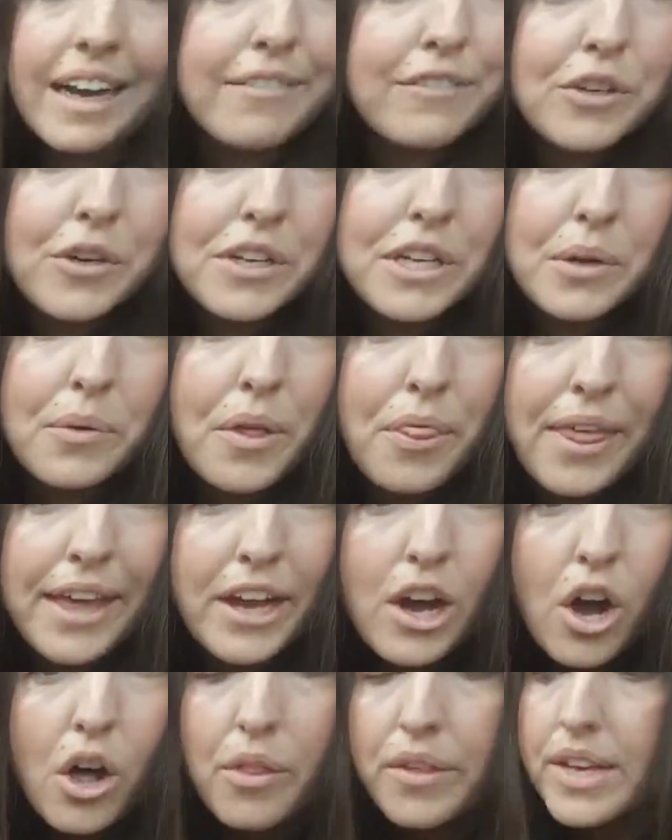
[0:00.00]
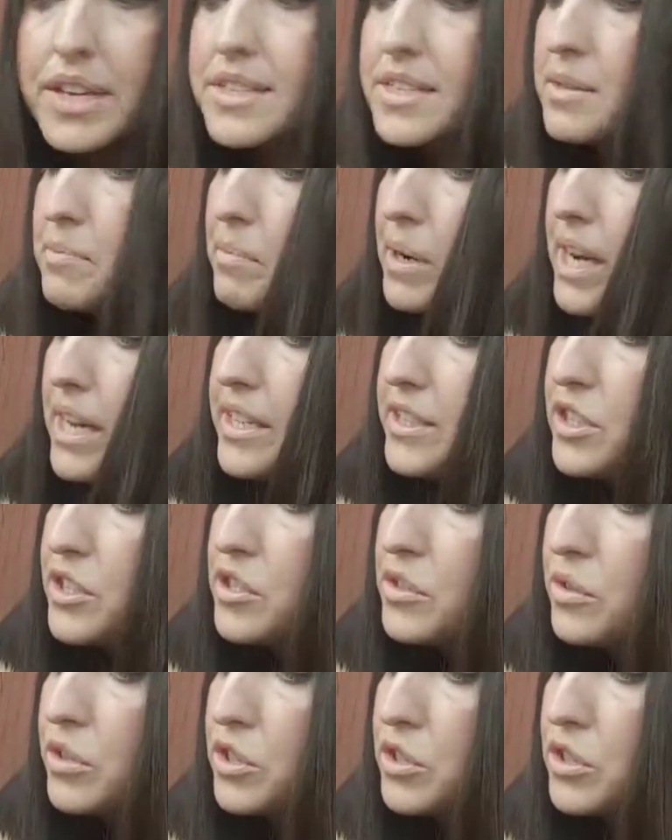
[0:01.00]
I have no idea what they call this, but
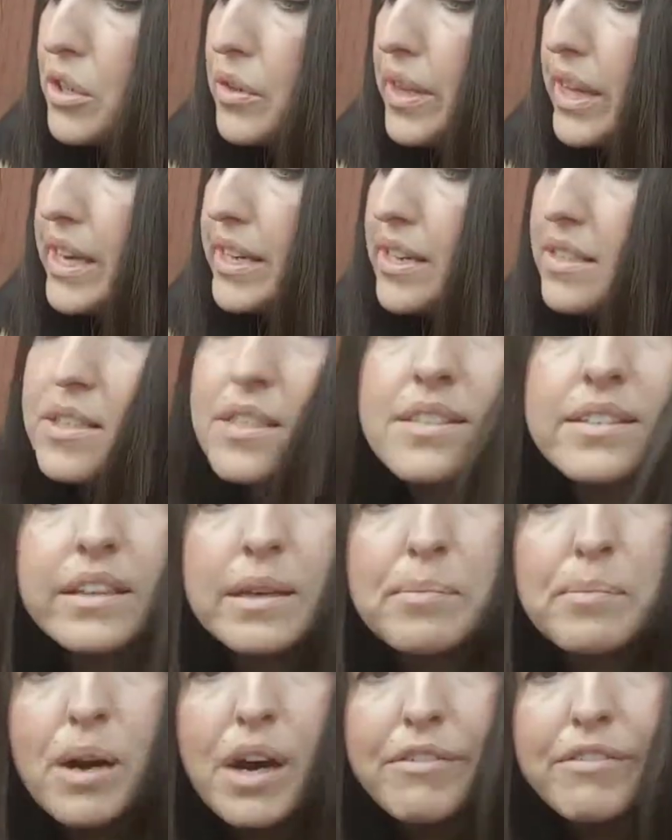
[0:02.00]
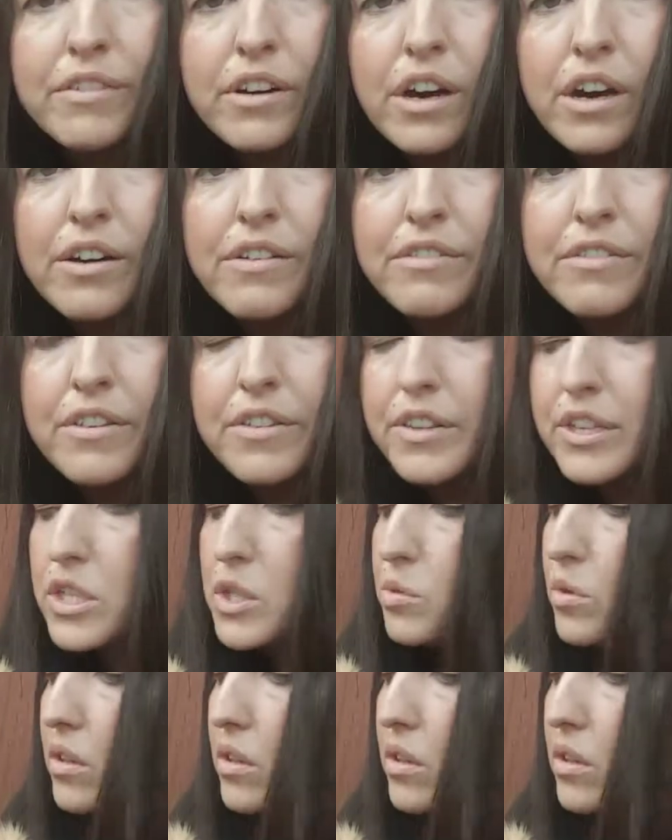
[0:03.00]
just to ensure that it doesn't slip off of the